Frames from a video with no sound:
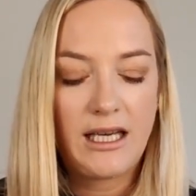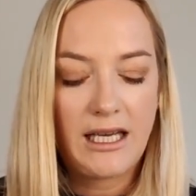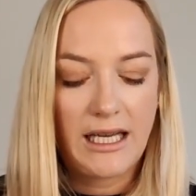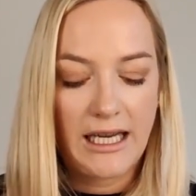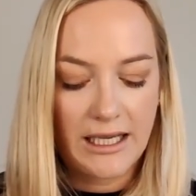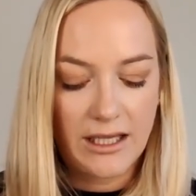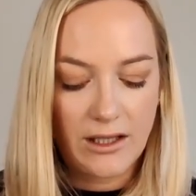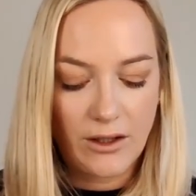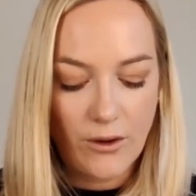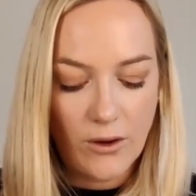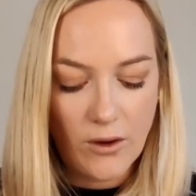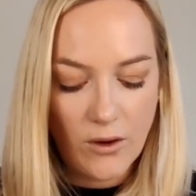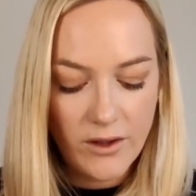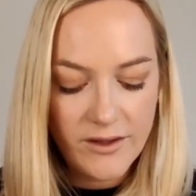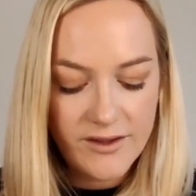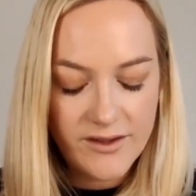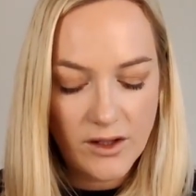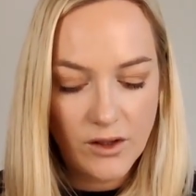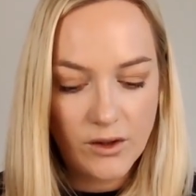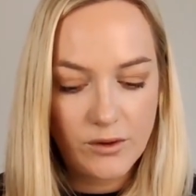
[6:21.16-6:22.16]
It will
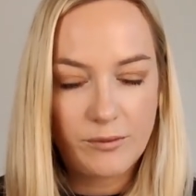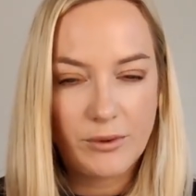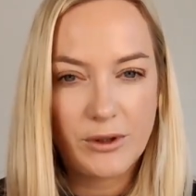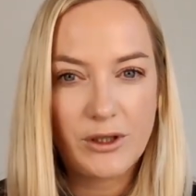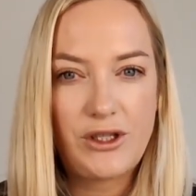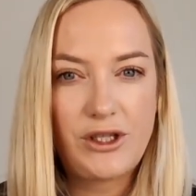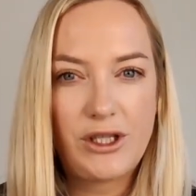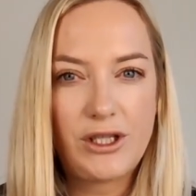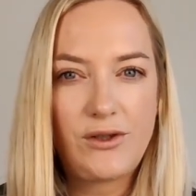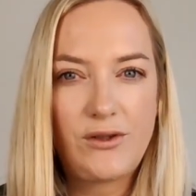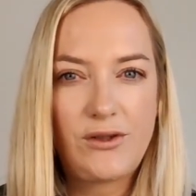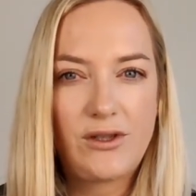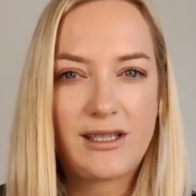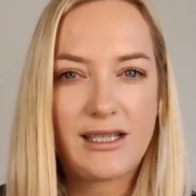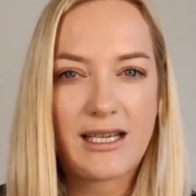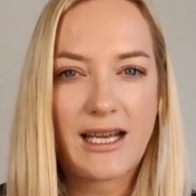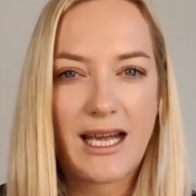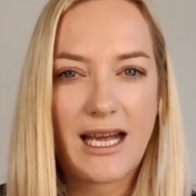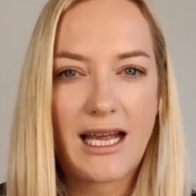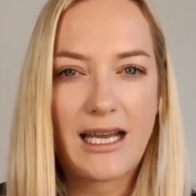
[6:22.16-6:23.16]
also produce
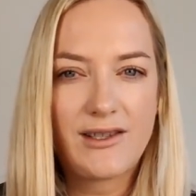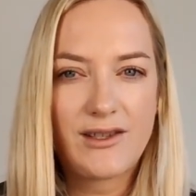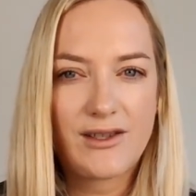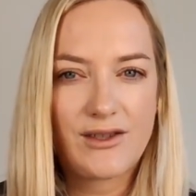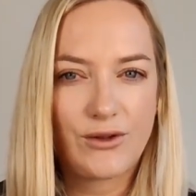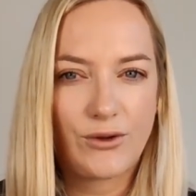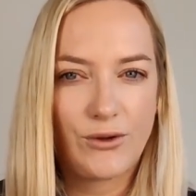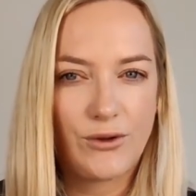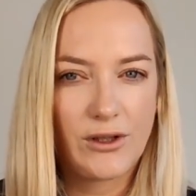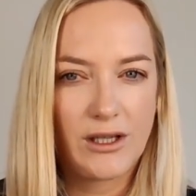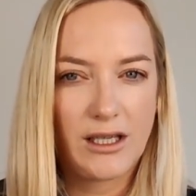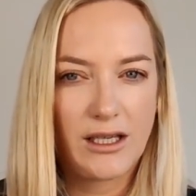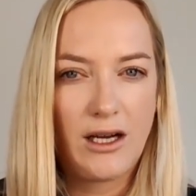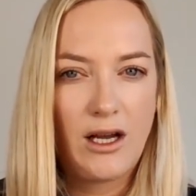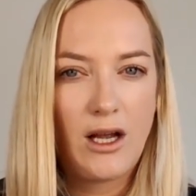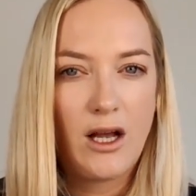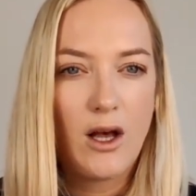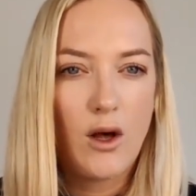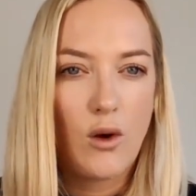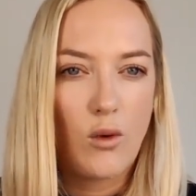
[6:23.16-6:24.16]
and store
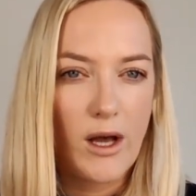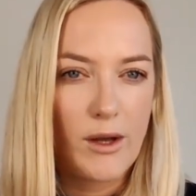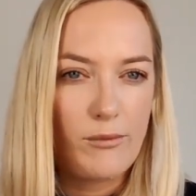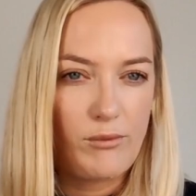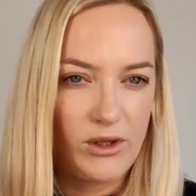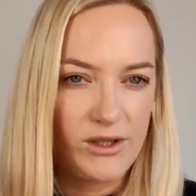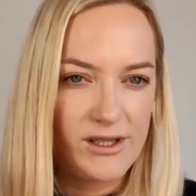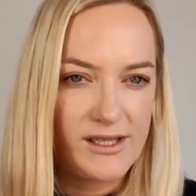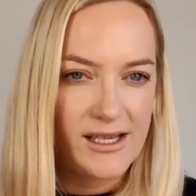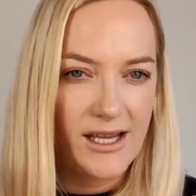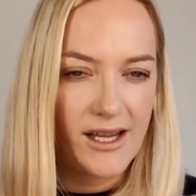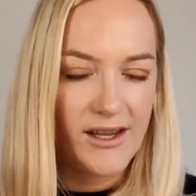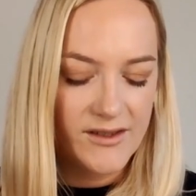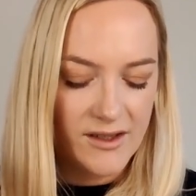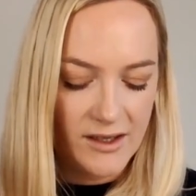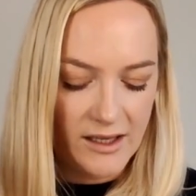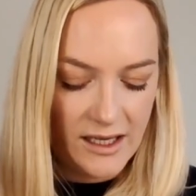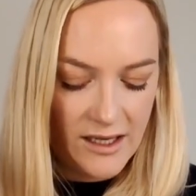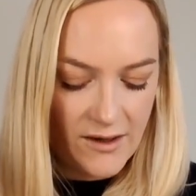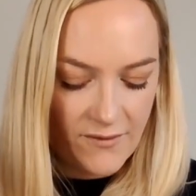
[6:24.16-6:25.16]
white blood cells,
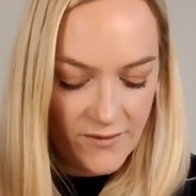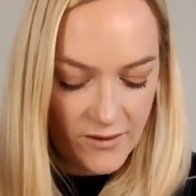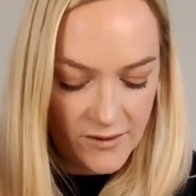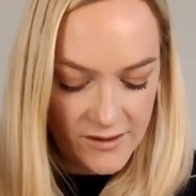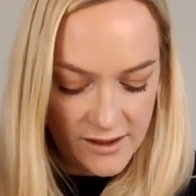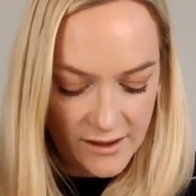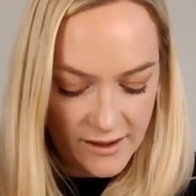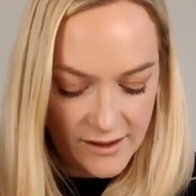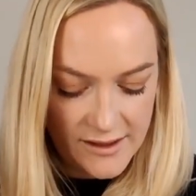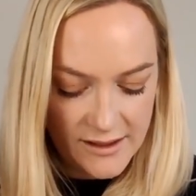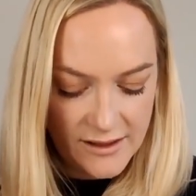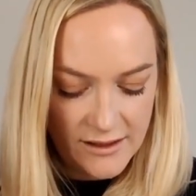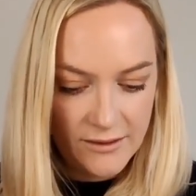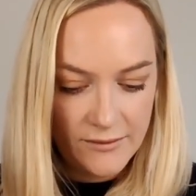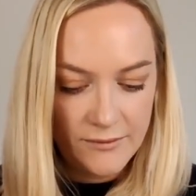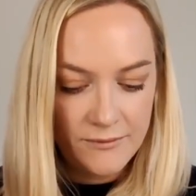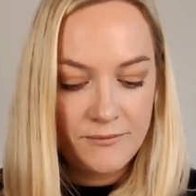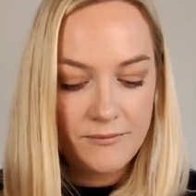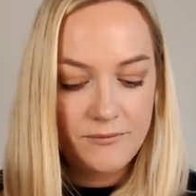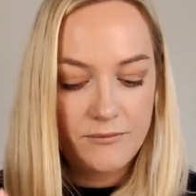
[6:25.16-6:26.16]
lymphocytes.
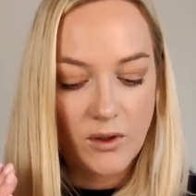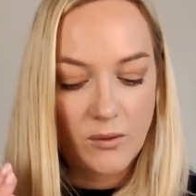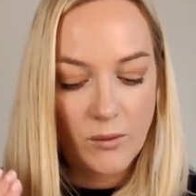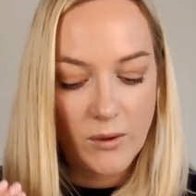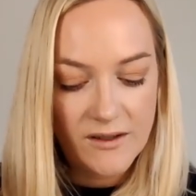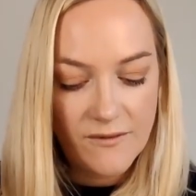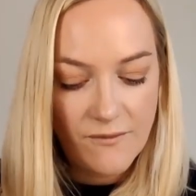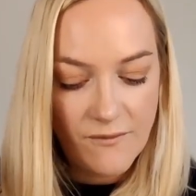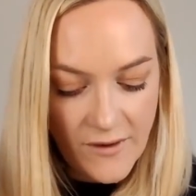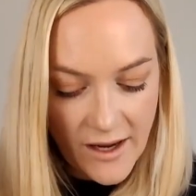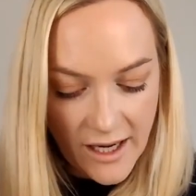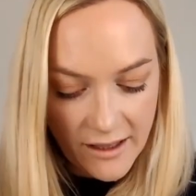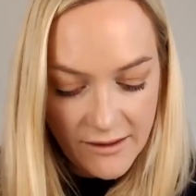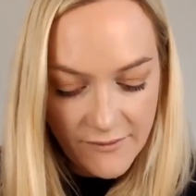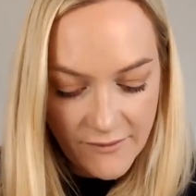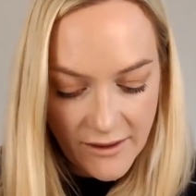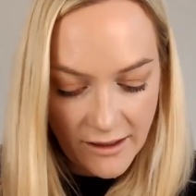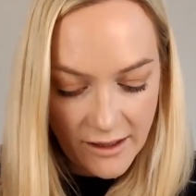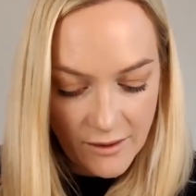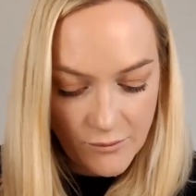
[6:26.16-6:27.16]
But what's very,
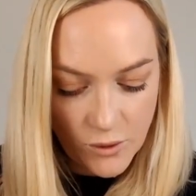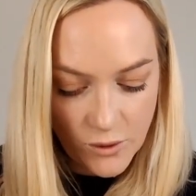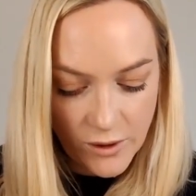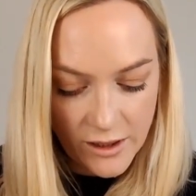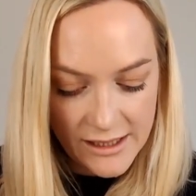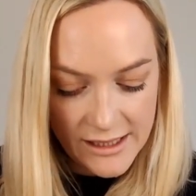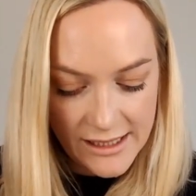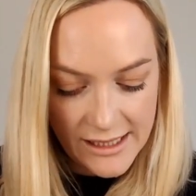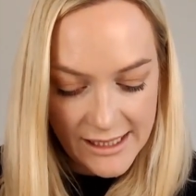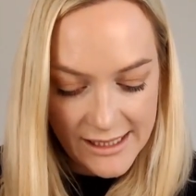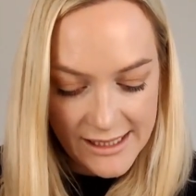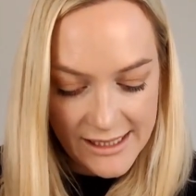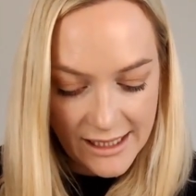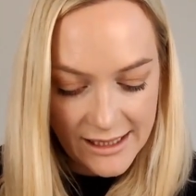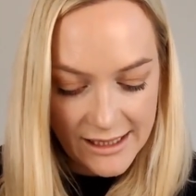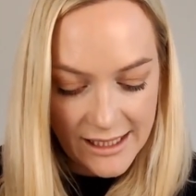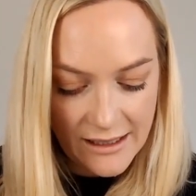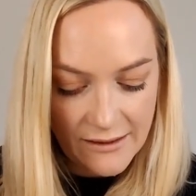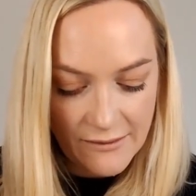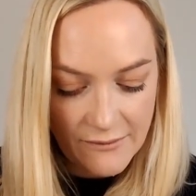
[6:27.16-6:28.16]
very important is that
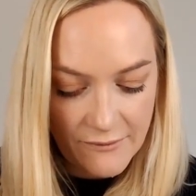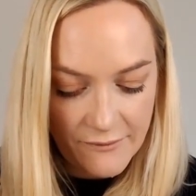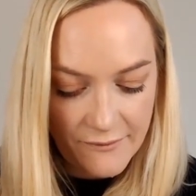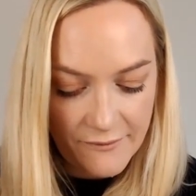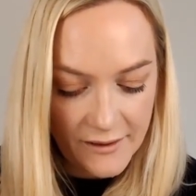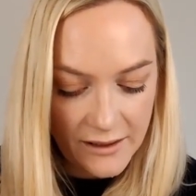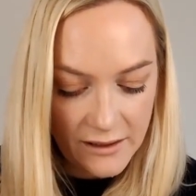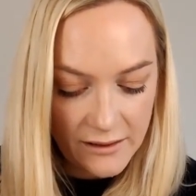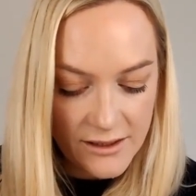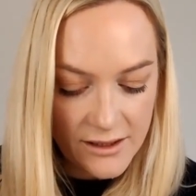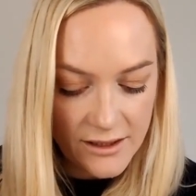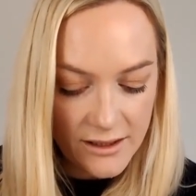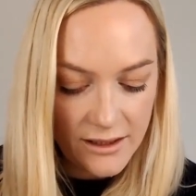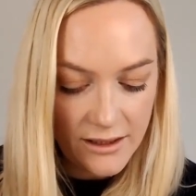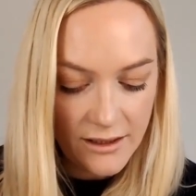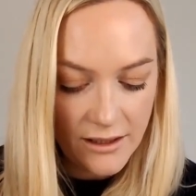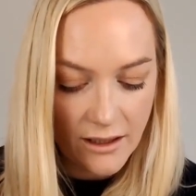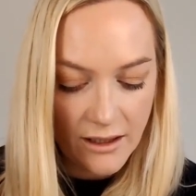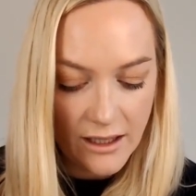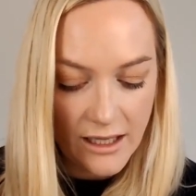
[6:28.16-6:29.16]
they filter
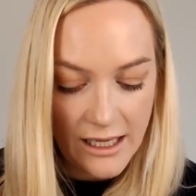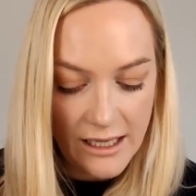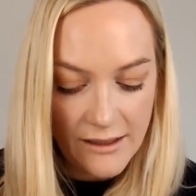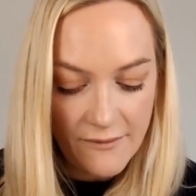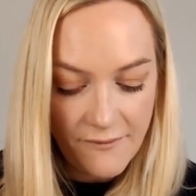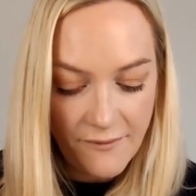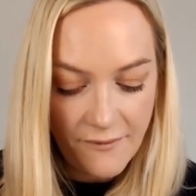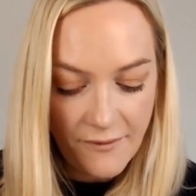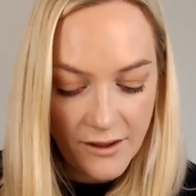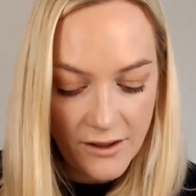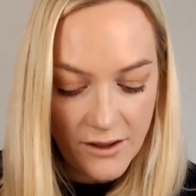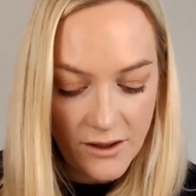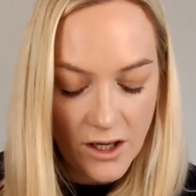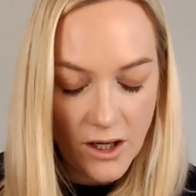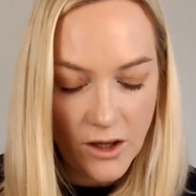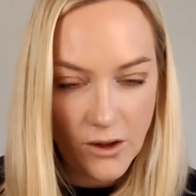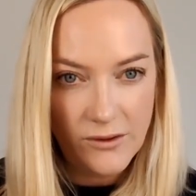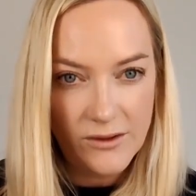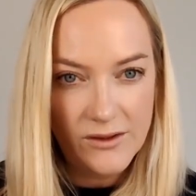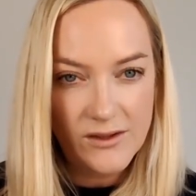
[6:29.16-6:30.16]
our lymph
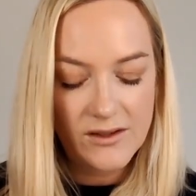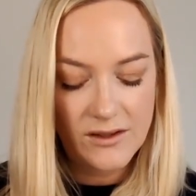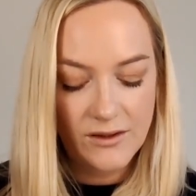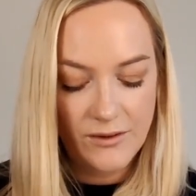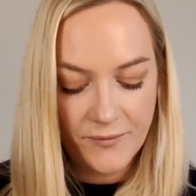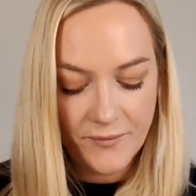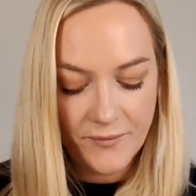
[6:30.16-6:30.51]
nodes.